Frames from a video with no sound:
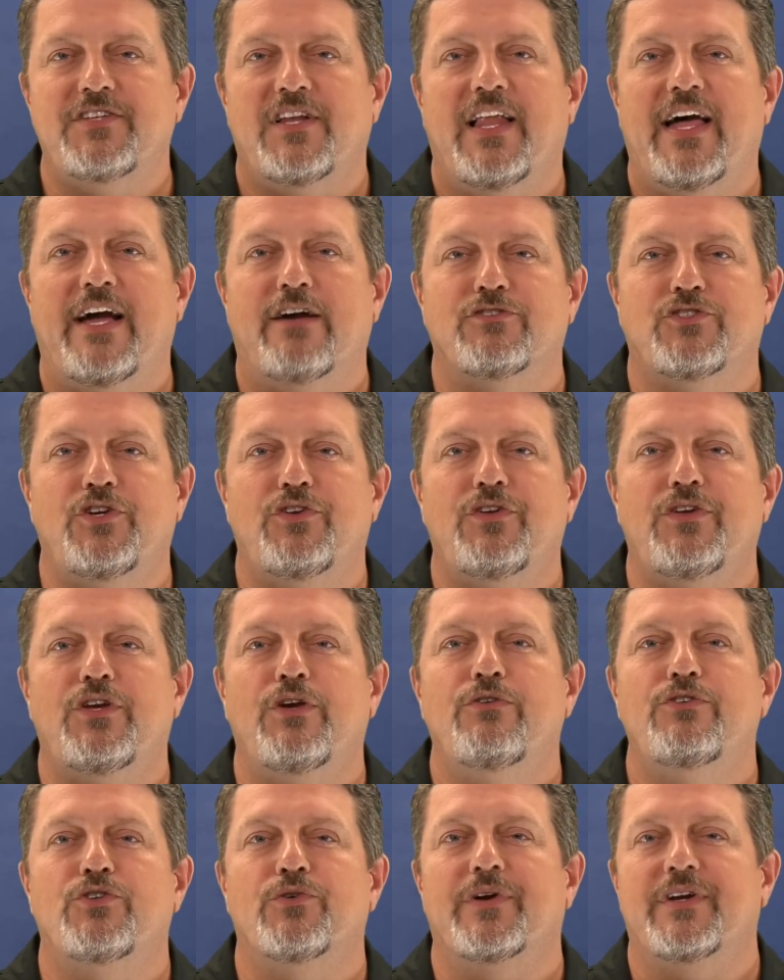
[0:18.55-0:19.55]
allows you to
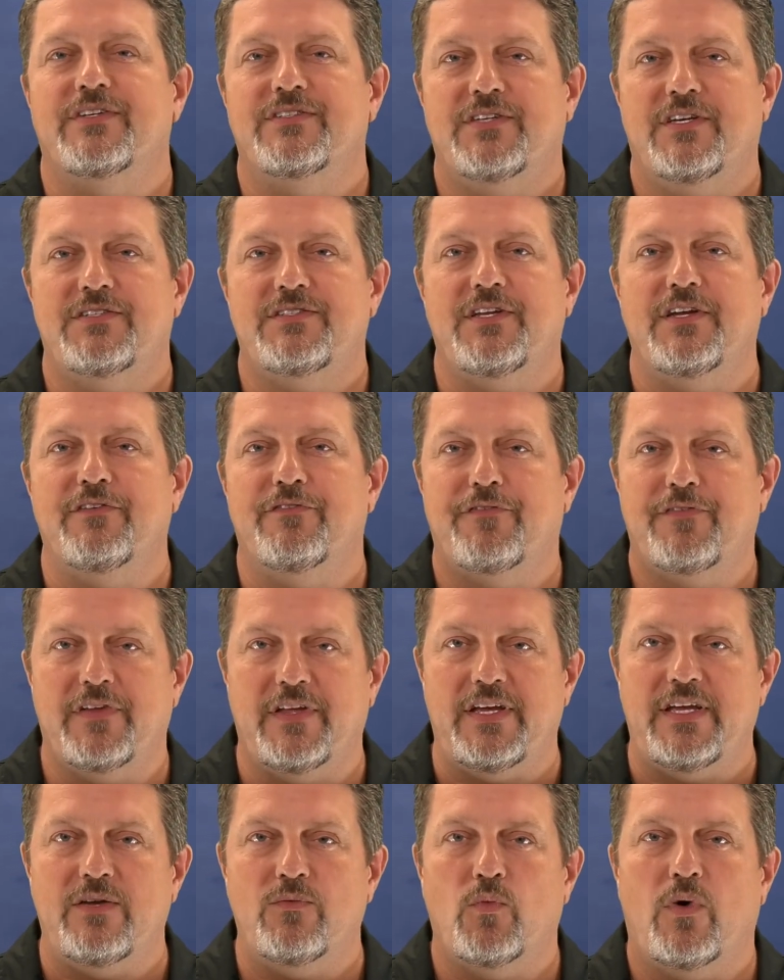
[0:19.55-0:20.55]
use your existing
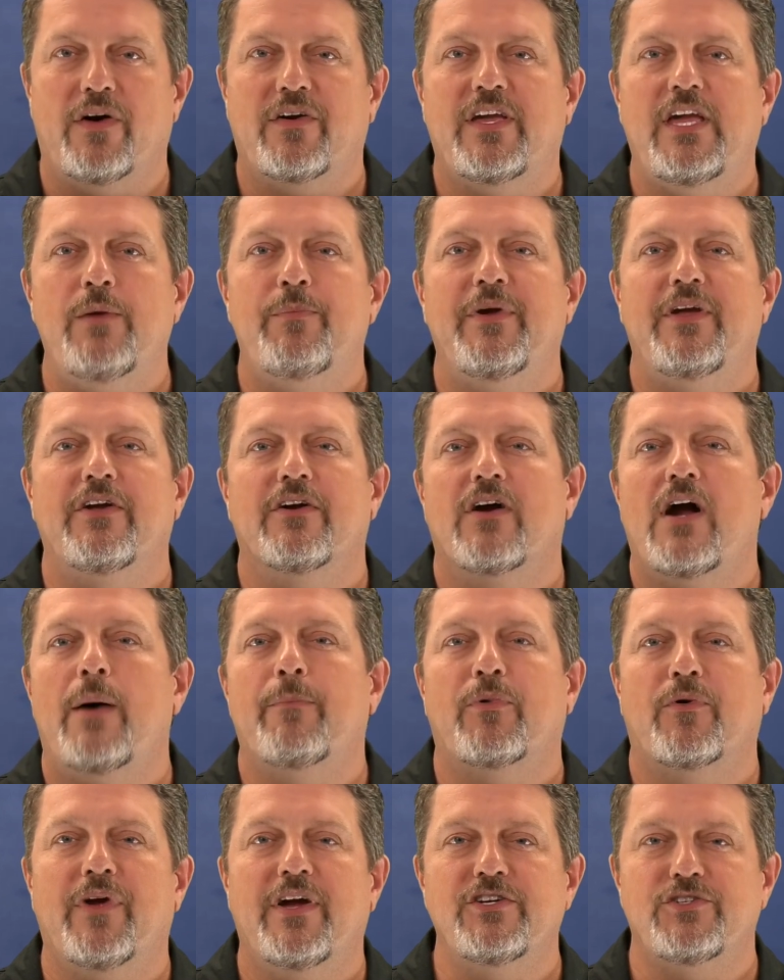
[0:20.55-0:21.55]
fleet while keeping your
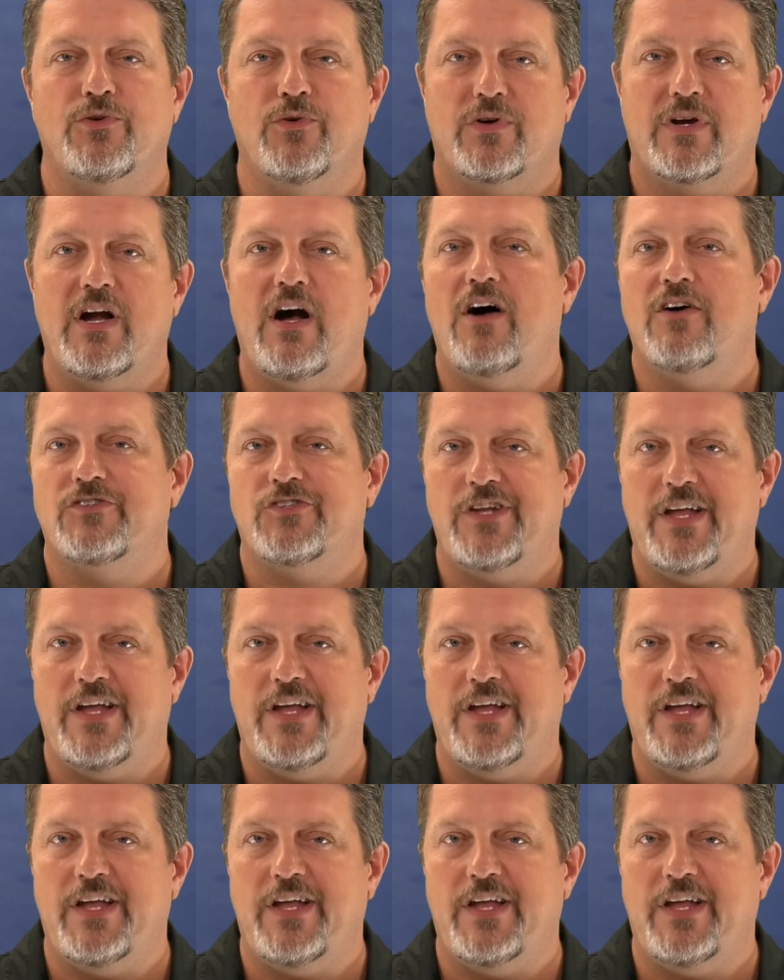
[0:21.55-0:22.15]
operational costs